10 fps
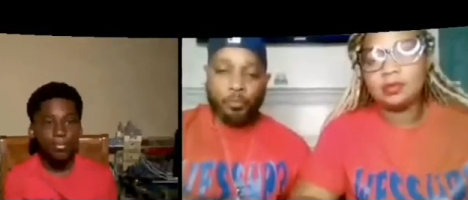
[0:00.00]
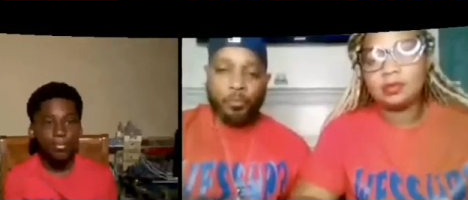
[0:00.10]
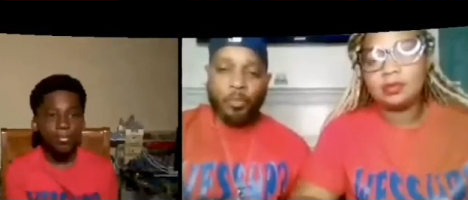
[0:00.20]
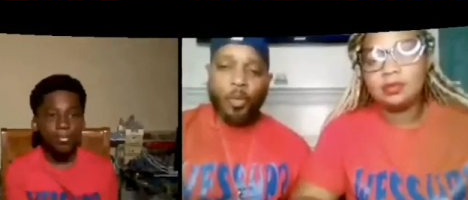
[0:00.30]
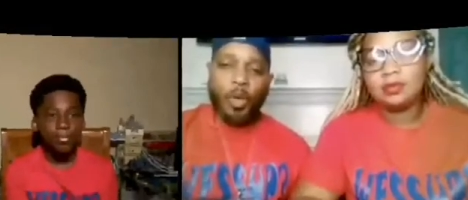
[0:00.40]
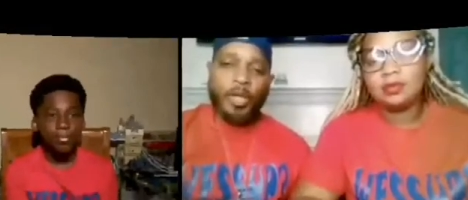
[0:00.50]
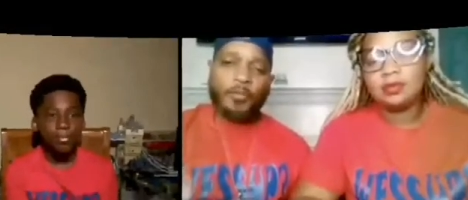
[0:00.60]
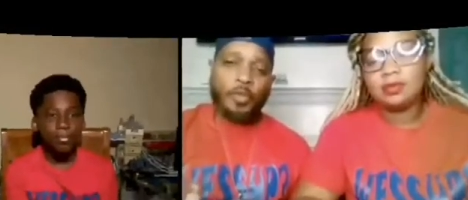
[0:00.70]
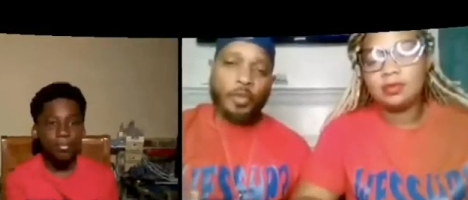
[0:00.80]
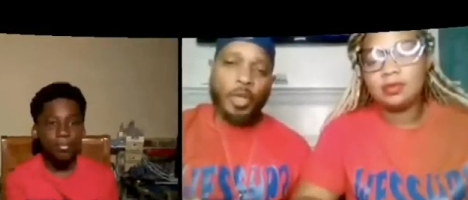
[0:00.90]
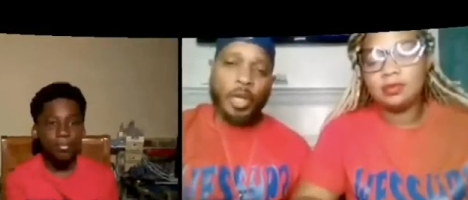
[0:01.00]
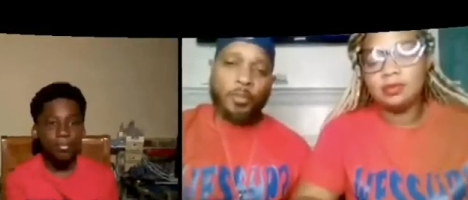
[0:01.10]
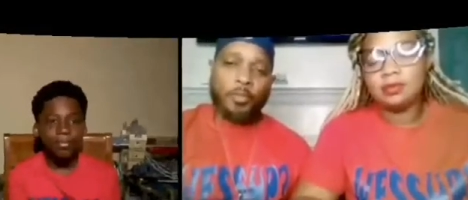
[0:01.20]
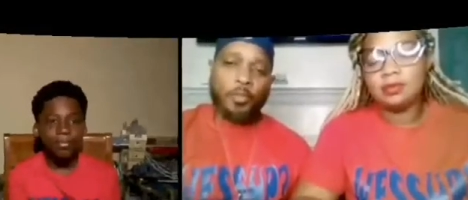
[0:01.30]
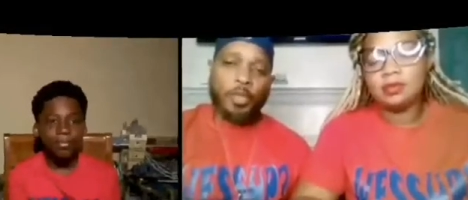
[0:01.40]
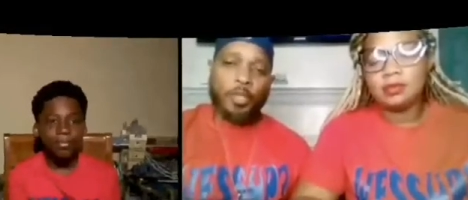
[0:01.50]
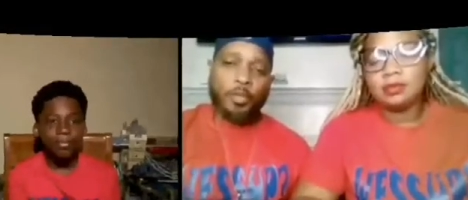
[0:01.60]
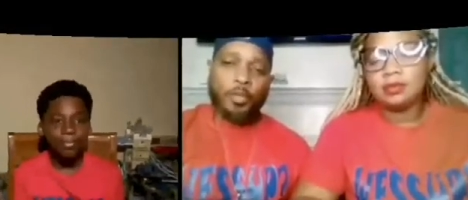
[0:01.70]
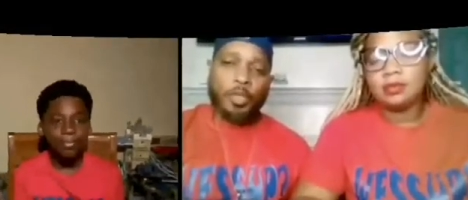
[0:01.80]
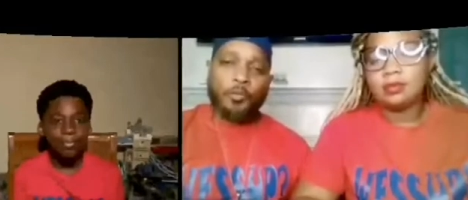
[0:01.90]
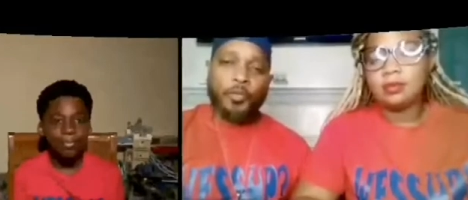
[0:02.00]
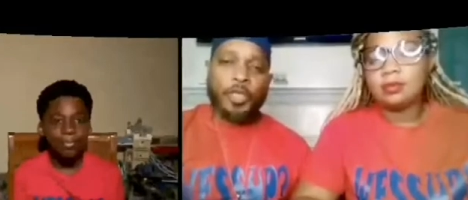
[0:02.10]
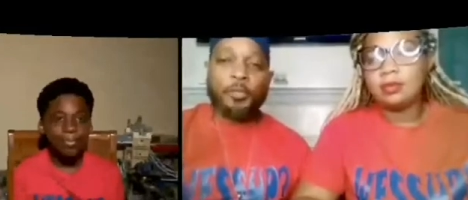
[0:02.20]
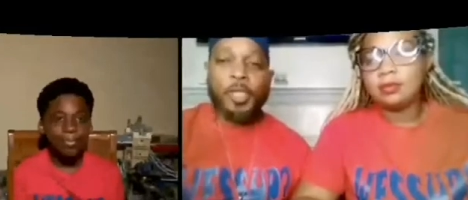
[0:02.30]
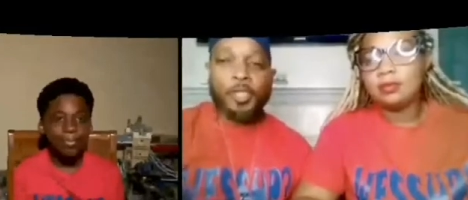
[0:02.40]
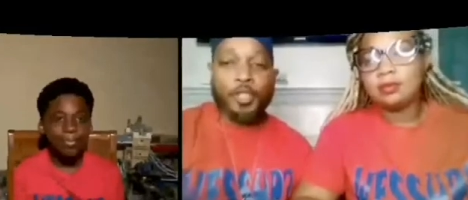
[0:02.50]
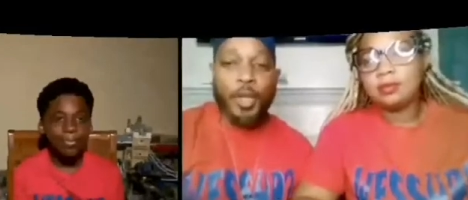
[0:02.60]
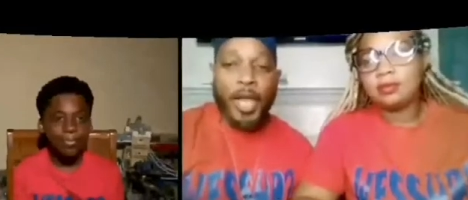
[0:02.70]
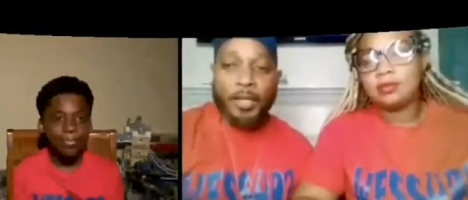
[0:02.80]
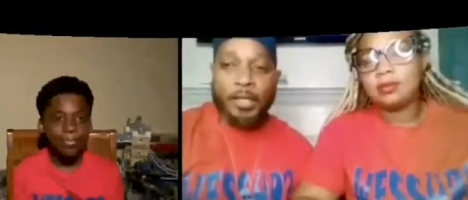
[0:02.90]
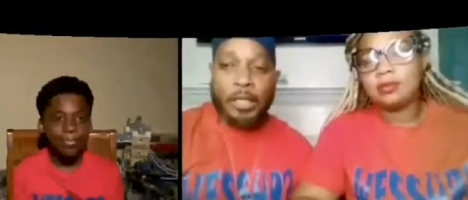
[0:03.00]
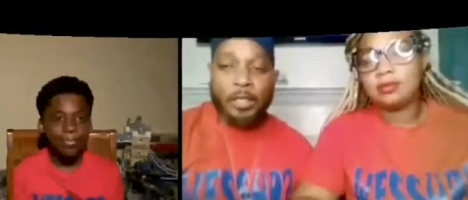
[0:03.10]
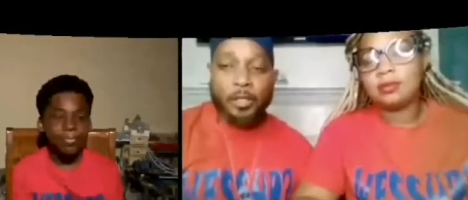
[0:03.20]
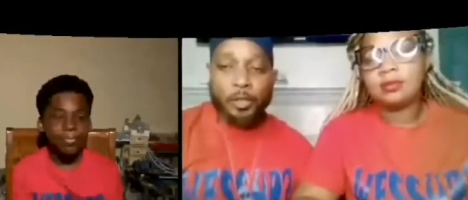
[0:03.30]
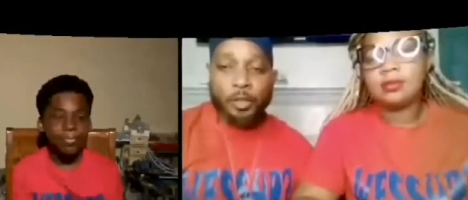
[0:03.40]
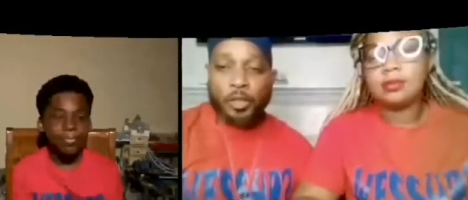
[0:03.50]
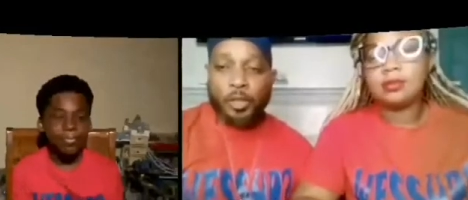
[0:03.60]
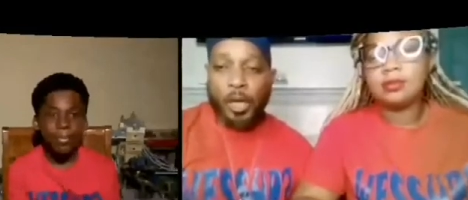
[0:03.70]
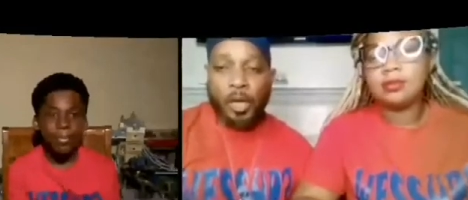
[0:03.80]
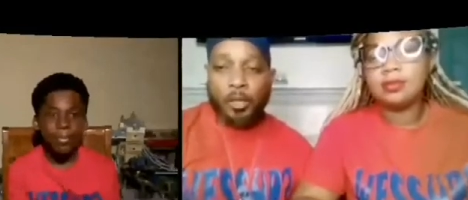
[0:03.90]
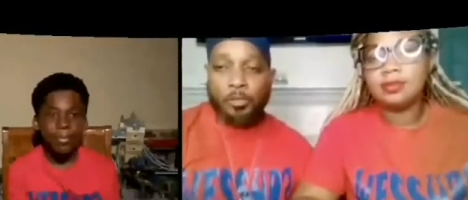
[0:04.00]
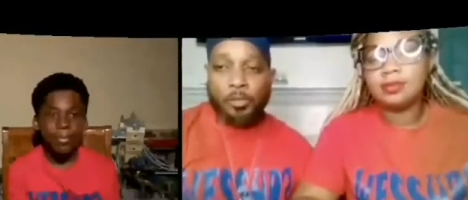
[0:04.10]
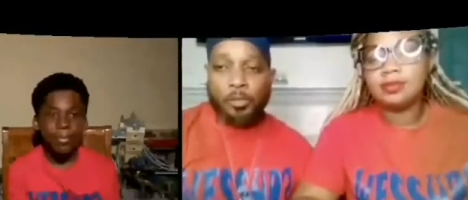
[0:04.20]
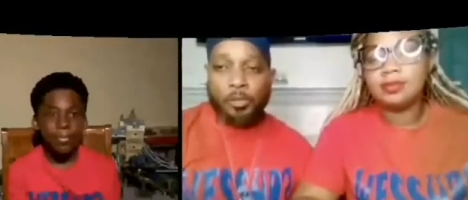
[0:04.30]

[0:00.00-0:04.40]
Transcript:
Speaker 1: what have you um, when you when you finished because you had to do uh,